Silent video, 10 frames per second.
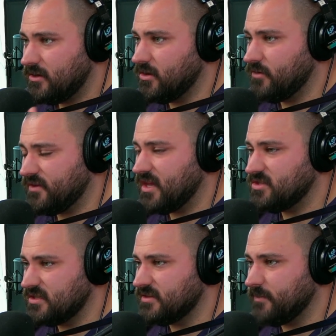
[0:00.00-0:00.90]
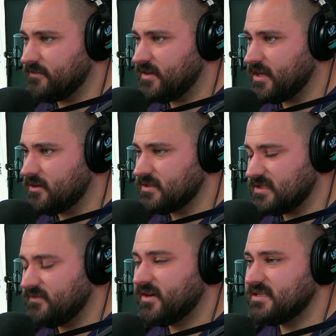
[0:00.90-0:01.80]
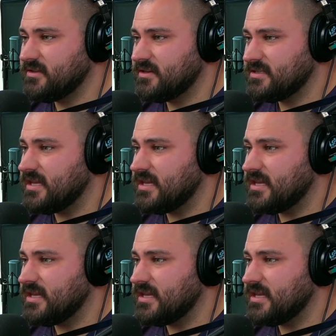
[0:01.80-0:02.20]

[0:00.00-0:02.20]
notifications of my videos. It's a very serious thing,